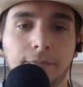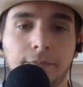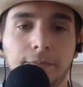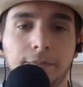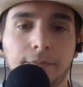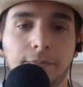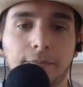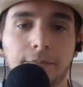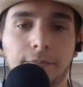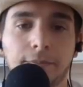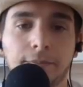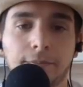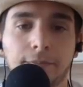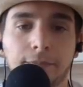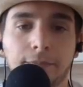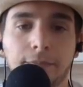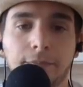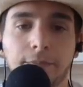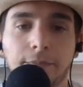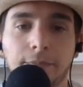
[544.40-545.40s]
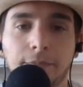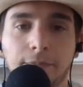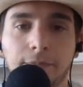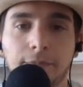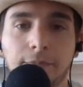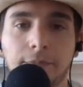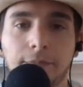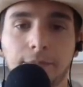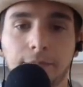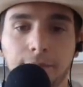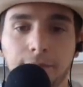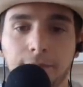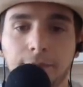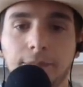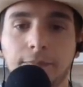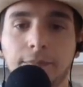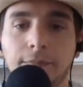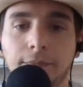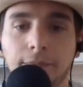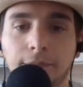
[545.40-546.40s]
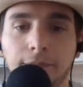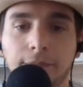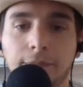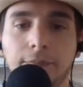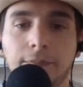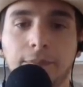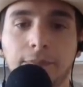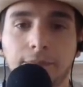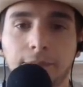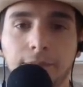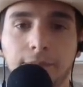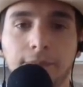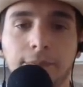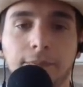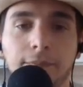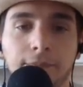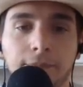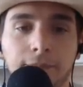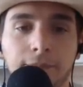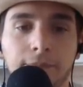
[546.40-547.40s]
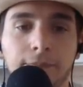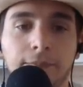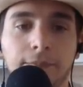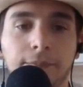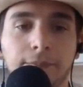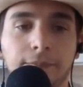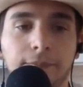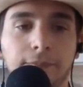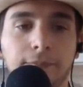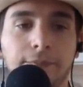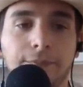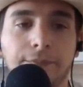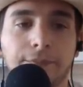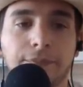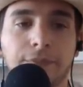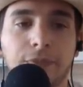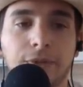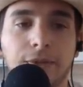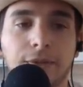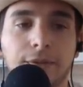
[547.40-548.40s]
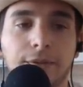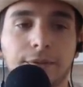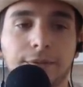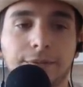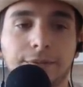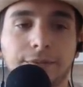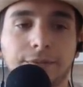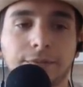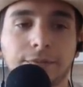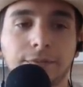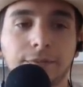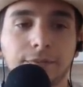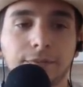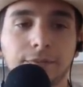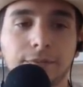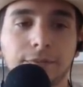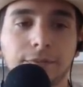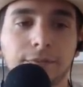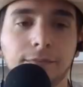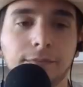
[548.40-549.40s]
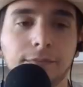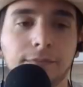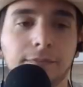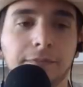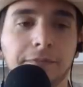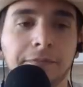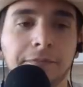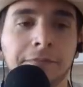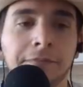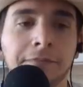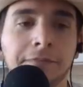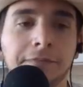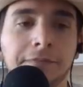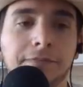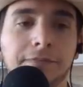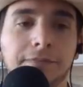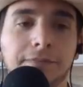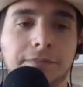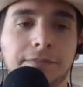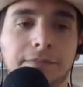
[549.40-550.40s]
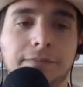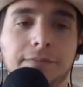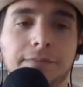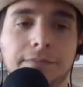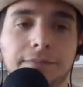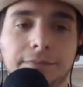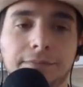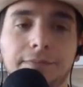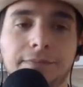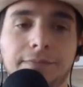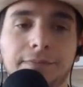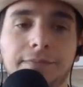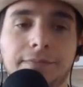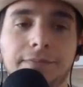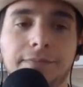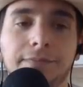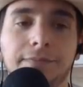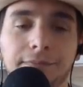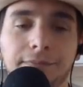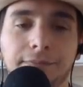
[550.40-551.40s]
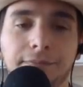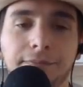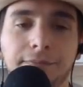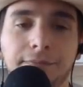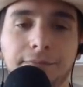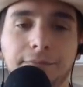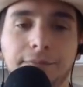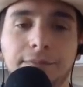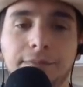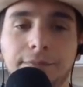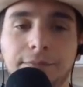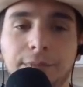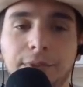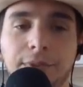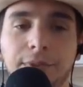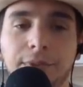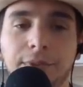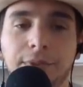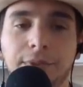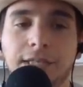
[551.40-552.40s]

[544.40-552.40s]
(not speaking)